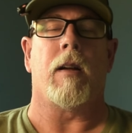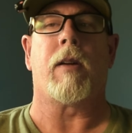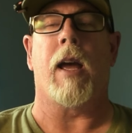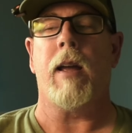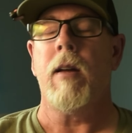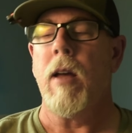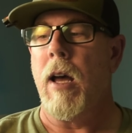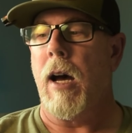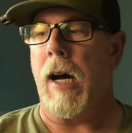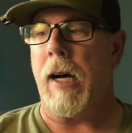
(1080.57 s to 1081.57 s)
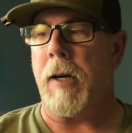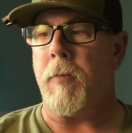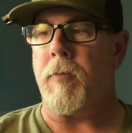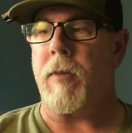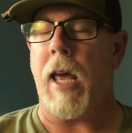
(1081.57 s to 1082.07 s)
Okay.
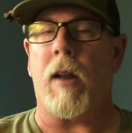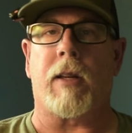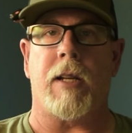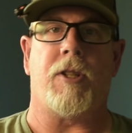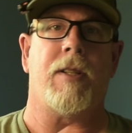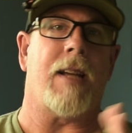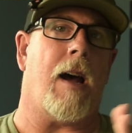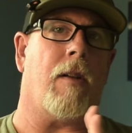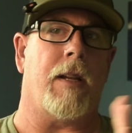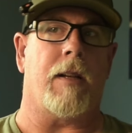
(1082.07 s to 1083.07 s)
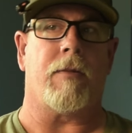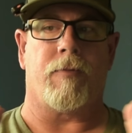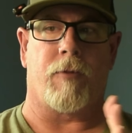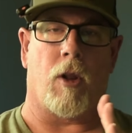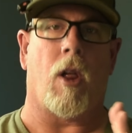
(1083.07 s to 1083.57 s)
That'll get you dialed
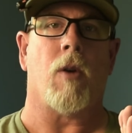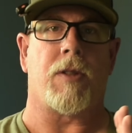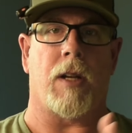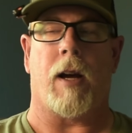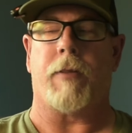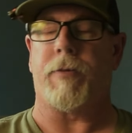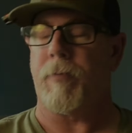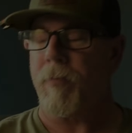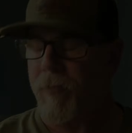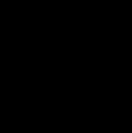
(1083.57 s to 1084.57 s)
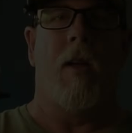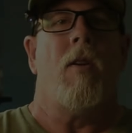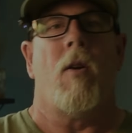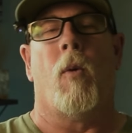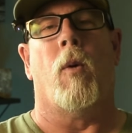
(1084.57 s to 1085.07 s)
in close enough.
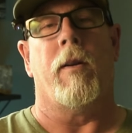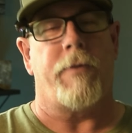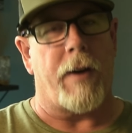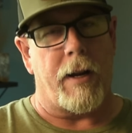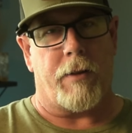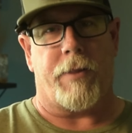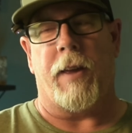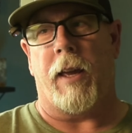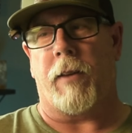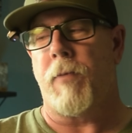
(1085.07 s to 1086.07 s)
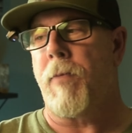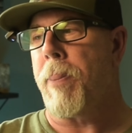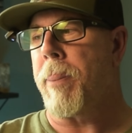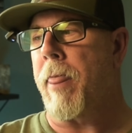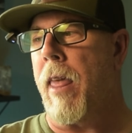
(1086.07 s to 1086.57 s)
One final thing,
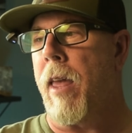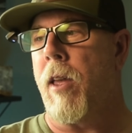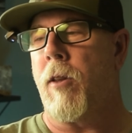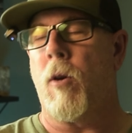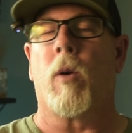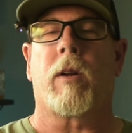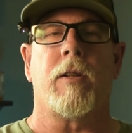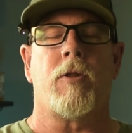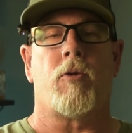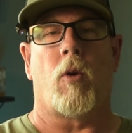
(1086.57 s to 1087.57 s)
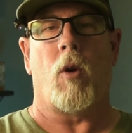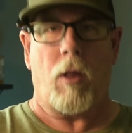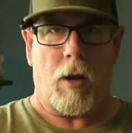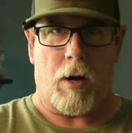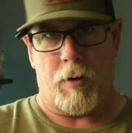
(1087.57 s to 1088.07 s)
your
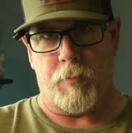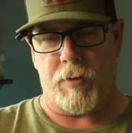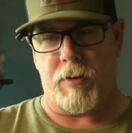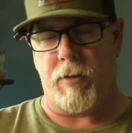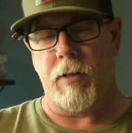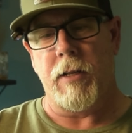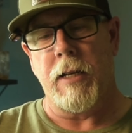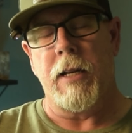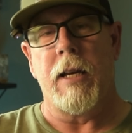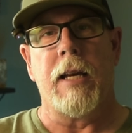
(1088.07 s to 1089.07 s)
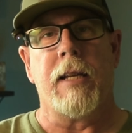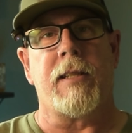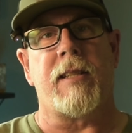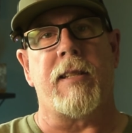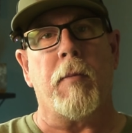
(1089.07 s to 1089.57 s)
control arms.
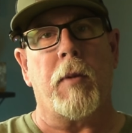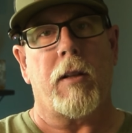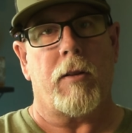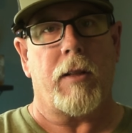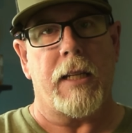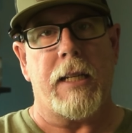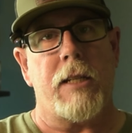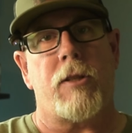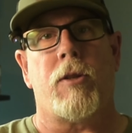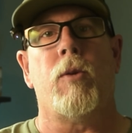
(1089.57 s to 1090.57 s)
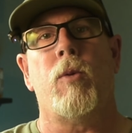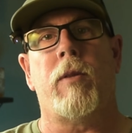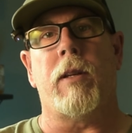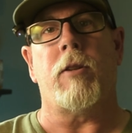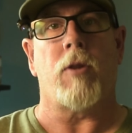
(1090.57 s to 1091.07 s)
Similarly to
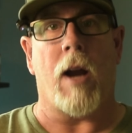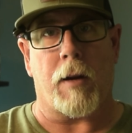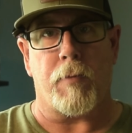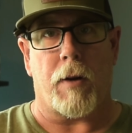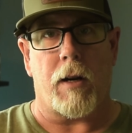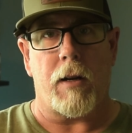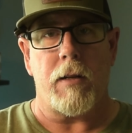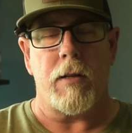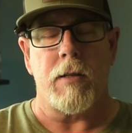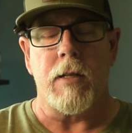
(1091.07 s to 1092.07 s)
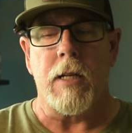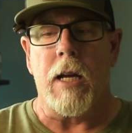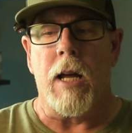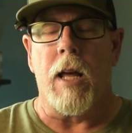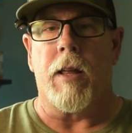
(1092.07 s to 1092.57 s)
the track bar,
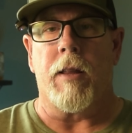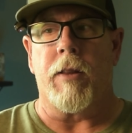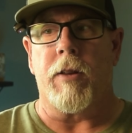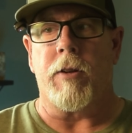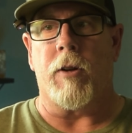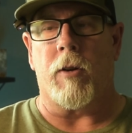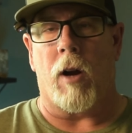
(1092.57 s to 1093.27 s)
your